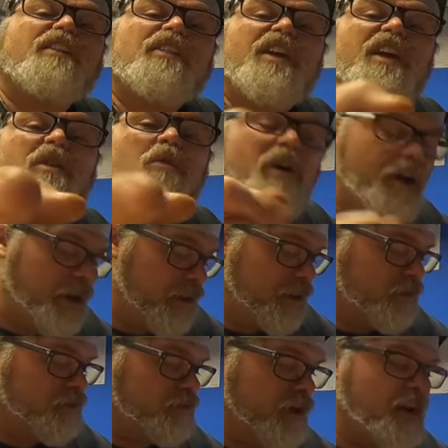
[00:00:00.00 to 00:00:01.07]
I'll tell you what.
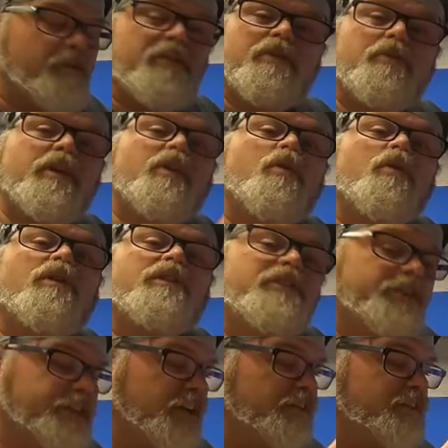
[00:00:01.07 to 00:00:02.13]
It's great when you're recording
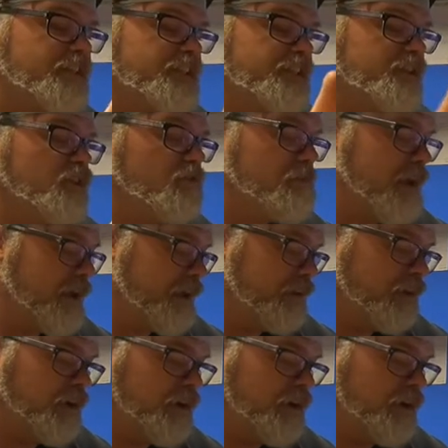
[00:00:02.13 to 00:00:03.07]
yourself because you can go back and